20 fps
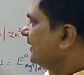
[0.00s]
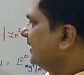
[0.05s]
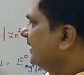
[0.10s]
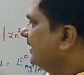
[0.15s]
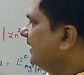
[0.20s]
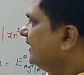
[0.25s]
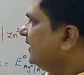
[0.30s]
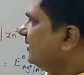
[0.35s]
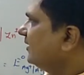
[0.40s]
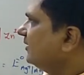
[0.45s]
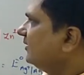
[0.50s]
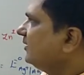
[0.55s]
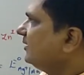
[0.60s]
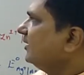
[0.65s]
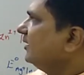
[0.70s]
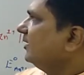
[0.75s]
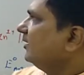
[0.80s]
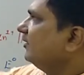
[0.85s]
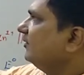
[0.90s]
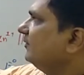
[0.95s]
E naught
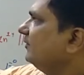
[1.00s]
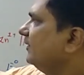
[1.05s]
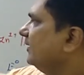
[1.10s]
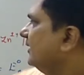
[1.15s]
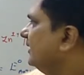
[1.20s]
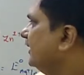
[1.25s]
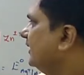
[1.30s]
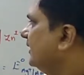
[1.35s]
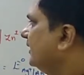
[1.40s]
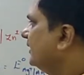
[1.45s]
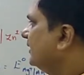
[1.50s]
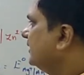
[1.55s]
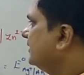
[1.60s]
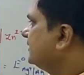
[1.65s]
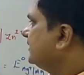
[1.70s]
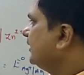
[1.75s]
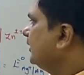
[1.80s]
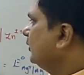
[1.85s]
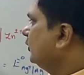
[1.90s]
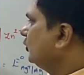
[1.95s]
of
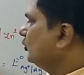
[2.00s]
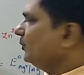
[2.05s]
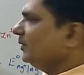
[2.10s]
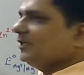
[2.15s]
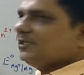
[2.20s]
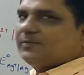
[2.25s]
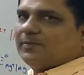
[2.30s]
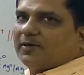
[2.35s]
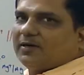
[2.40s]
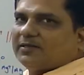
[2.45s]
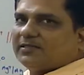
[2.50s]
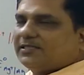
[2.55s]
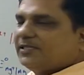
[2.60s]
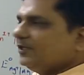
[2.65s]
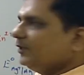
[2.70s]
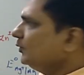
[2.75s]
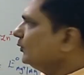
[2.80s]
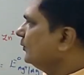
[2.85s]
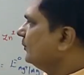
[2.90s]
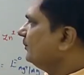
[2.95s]
Cu2 plus bar
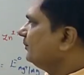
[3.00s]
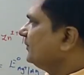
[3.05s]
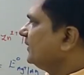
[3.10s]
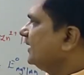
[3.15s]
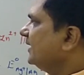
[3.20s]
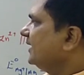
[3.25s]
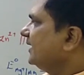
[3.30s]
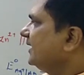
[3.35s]
Cu.